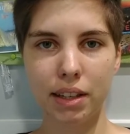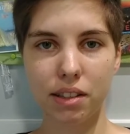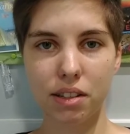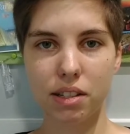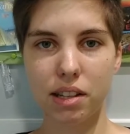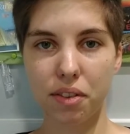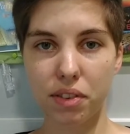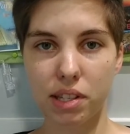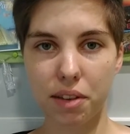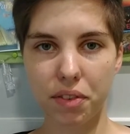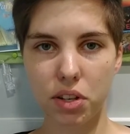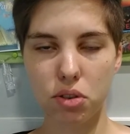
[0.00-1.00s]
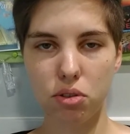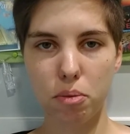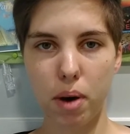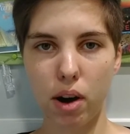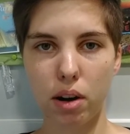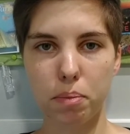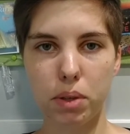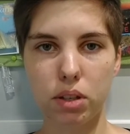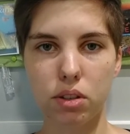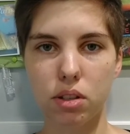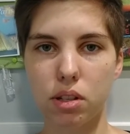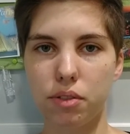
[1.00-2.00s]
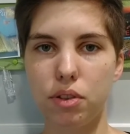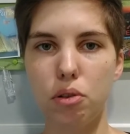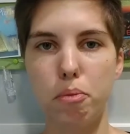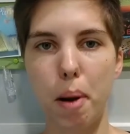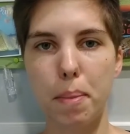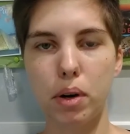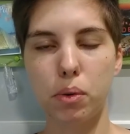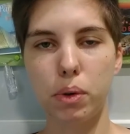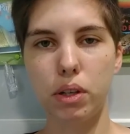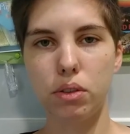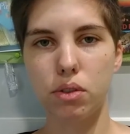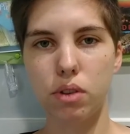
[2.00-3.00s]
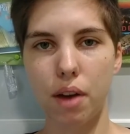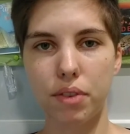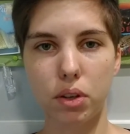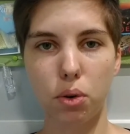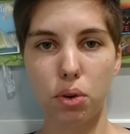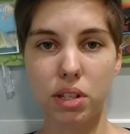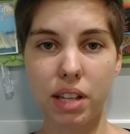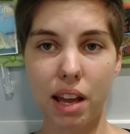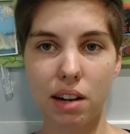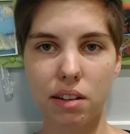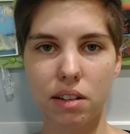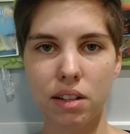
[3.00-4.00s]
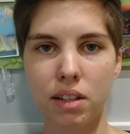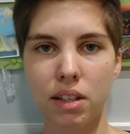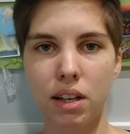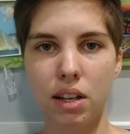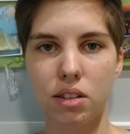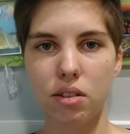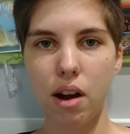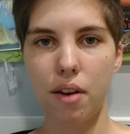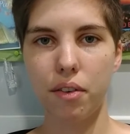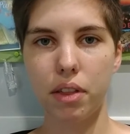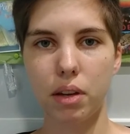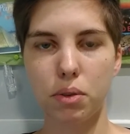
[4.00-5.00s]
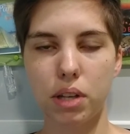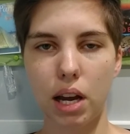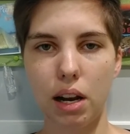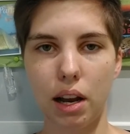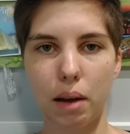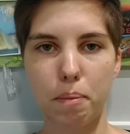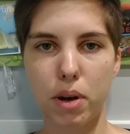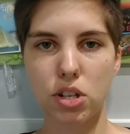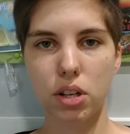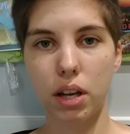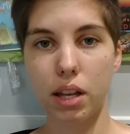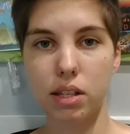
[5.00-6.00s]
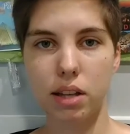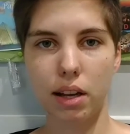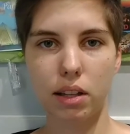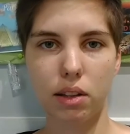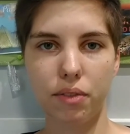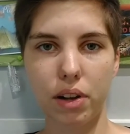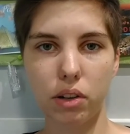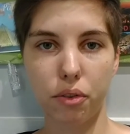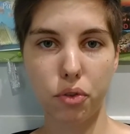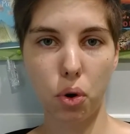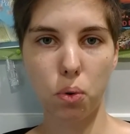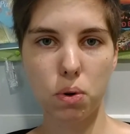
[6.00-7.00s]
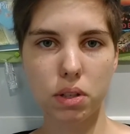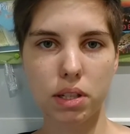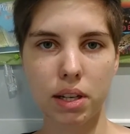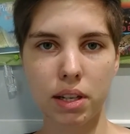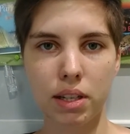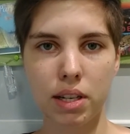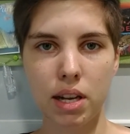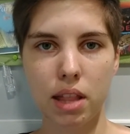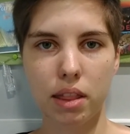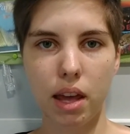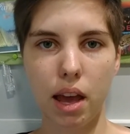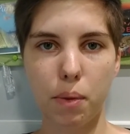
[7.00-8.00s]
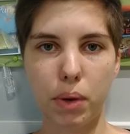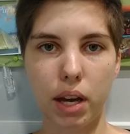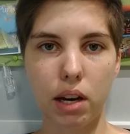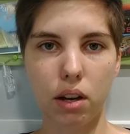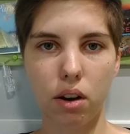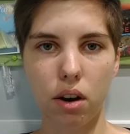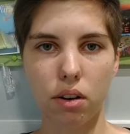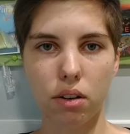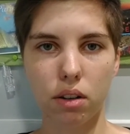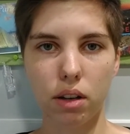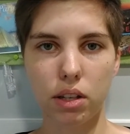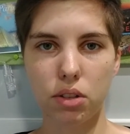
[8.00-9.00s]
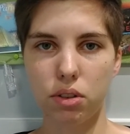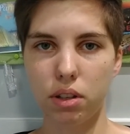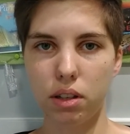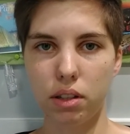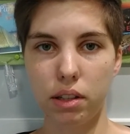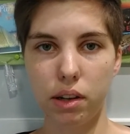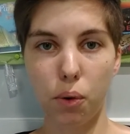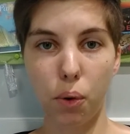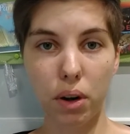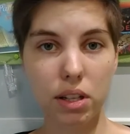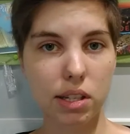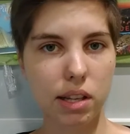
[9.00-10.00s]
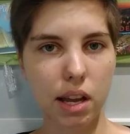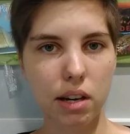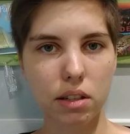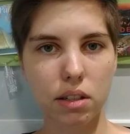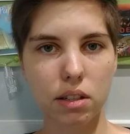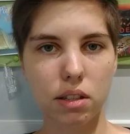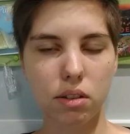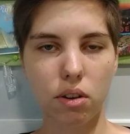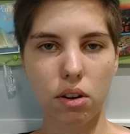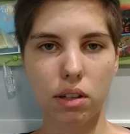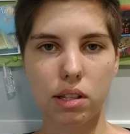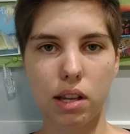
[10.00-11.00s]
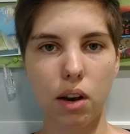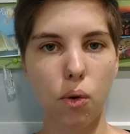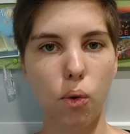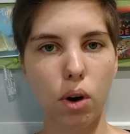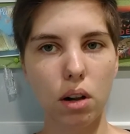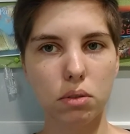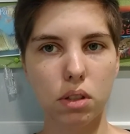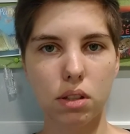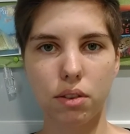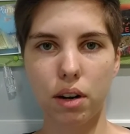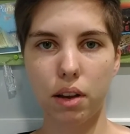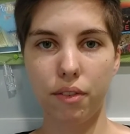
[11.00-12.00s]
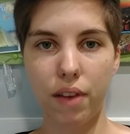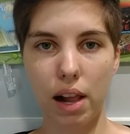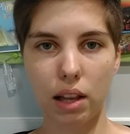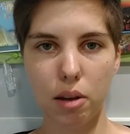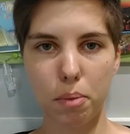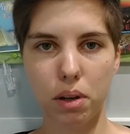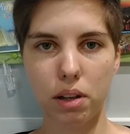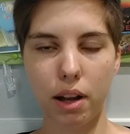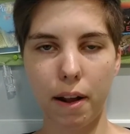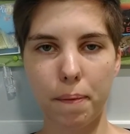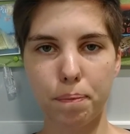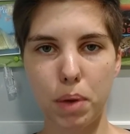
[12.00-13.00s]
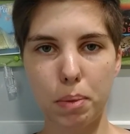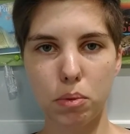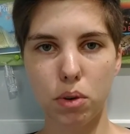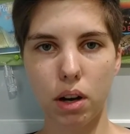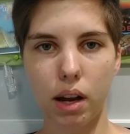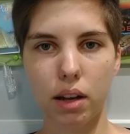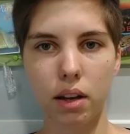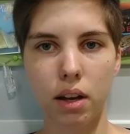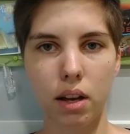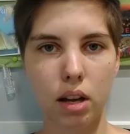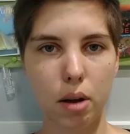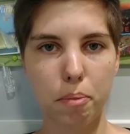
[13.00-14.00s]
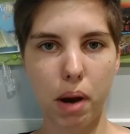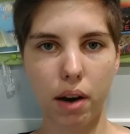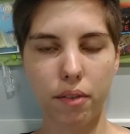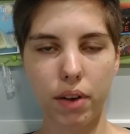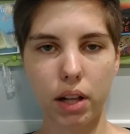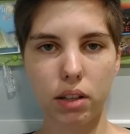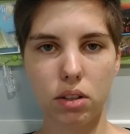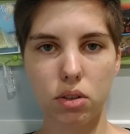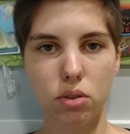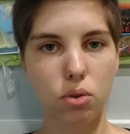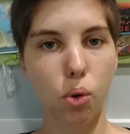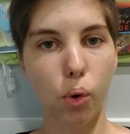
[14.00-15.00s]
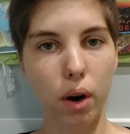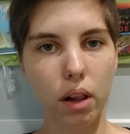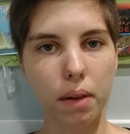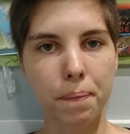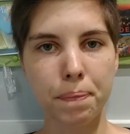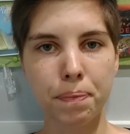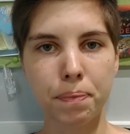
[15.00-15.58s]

There's definitely something true about it, because if you remember, we used to have the gold standard. So everything was kind of like measured against like the value of gold. Then we kind of got into the oil standard. So all of a sudden oil was really valuable, and people were like comparing value to oil.